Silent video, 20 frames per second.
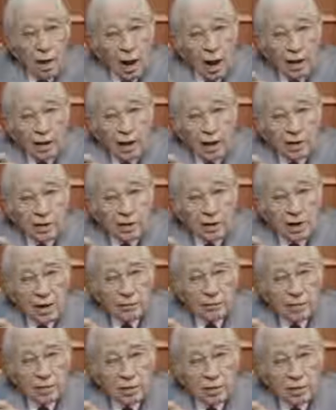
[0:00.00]
I'd like to
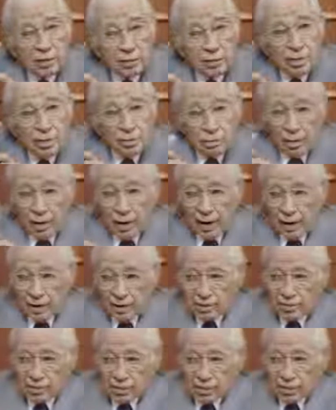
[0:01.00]
give this to you
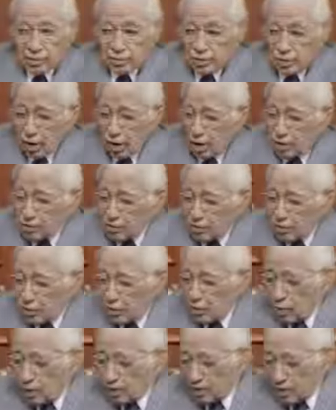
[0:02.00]
gratis, no charge,
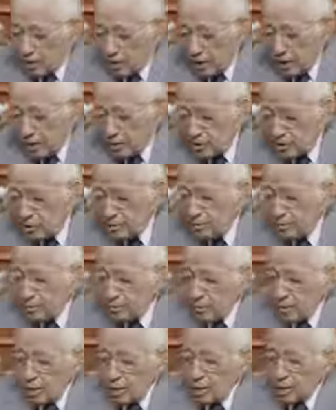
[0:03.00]
no obligation.
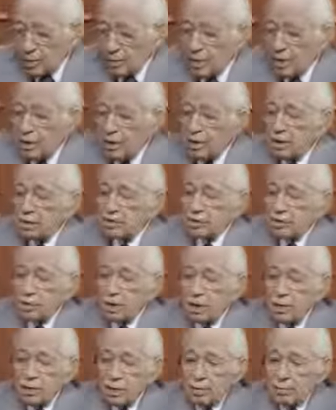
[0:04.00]
Then here's
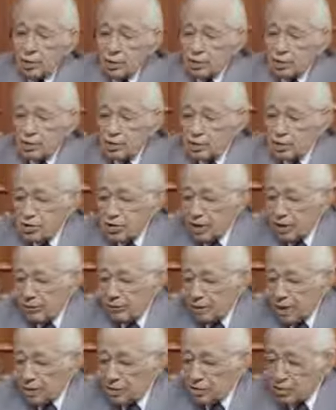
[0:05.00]
another book since
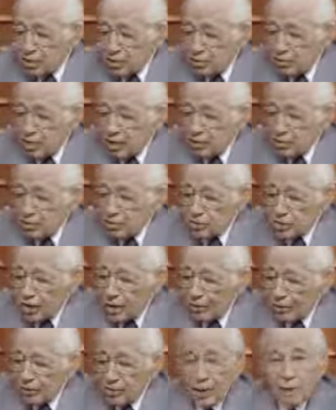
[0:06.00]
I've mentioned about the
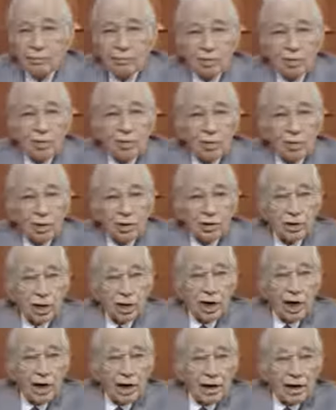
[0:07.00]
Sabbath. That was the
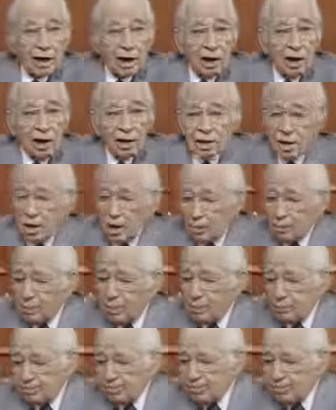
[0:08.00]
question I had to look up.